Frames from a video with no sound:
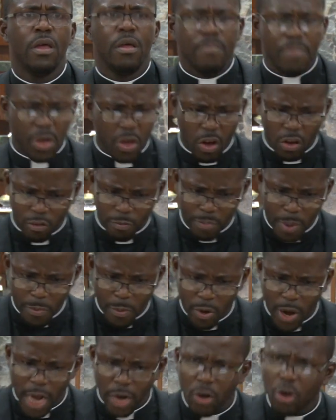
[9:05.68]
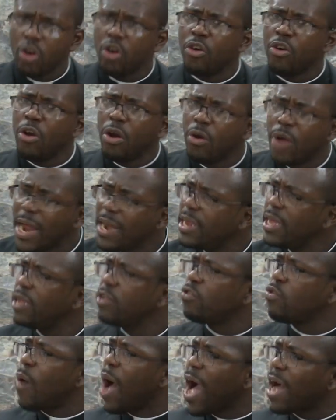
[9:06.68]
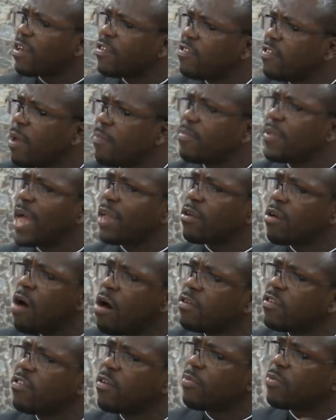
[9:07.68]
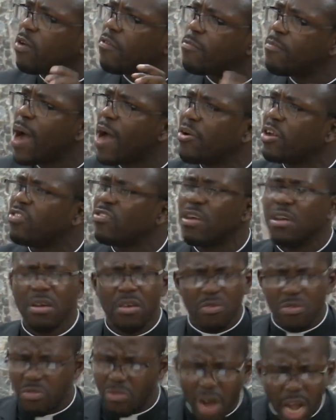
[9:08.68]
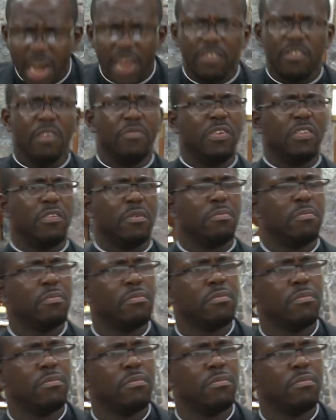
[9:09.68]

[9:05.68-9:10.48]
Because people are not ready to accept that concept of marriage. Relativism.